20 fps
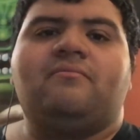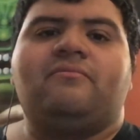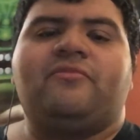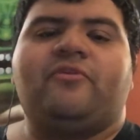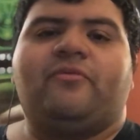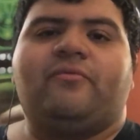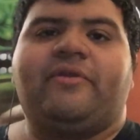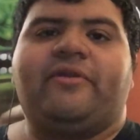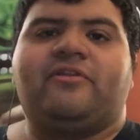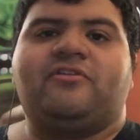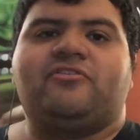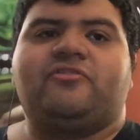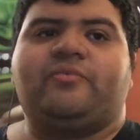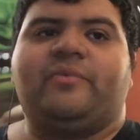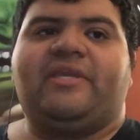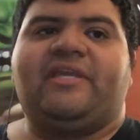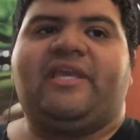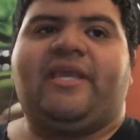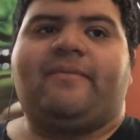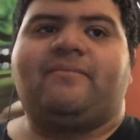original
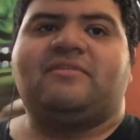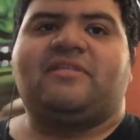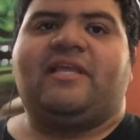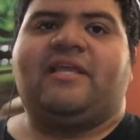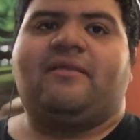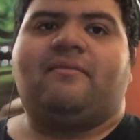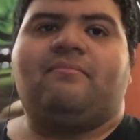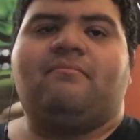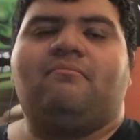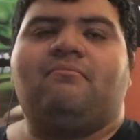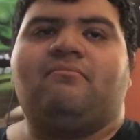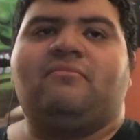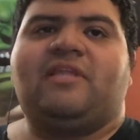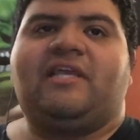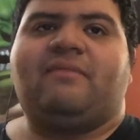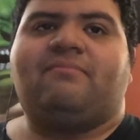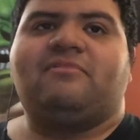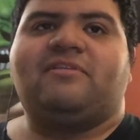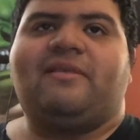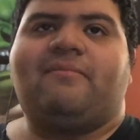Wii games, like
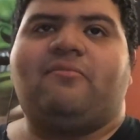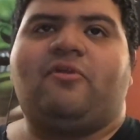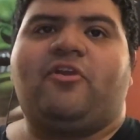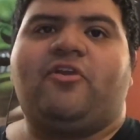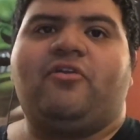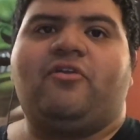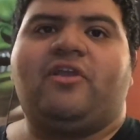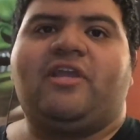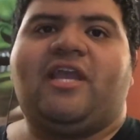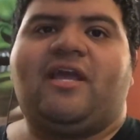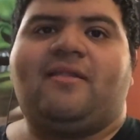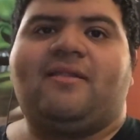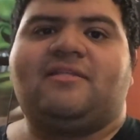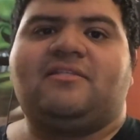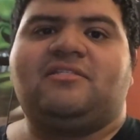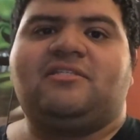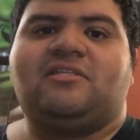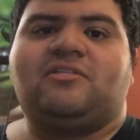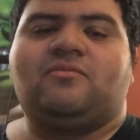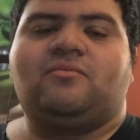say Mario
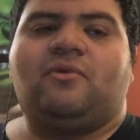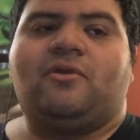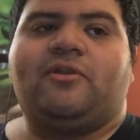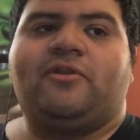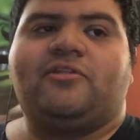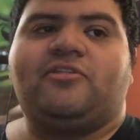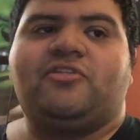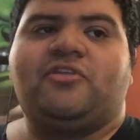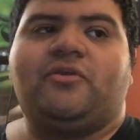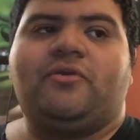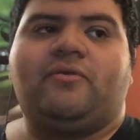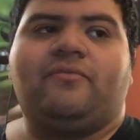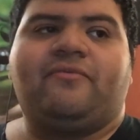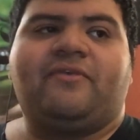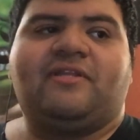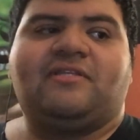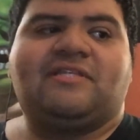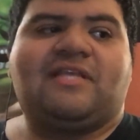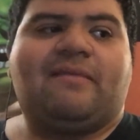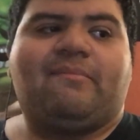Galaxies 1 or 2, for
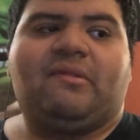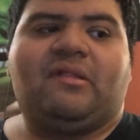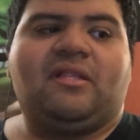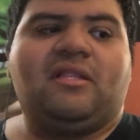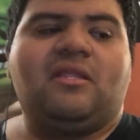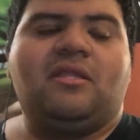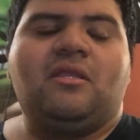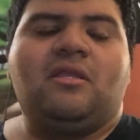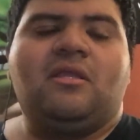example.